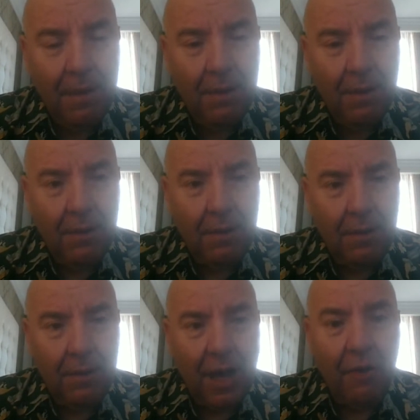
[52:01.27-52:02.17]

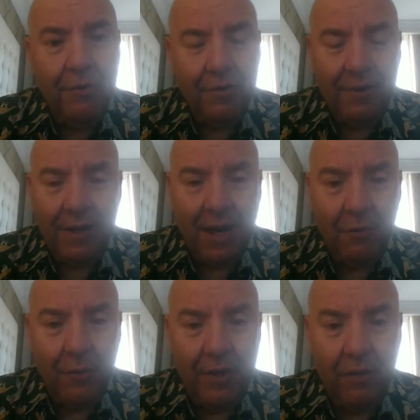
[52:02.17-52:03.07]
author that I
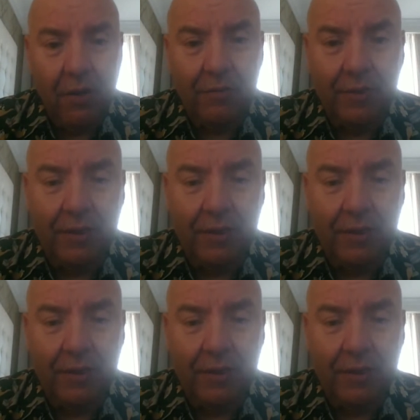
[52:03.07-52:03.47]
really loved.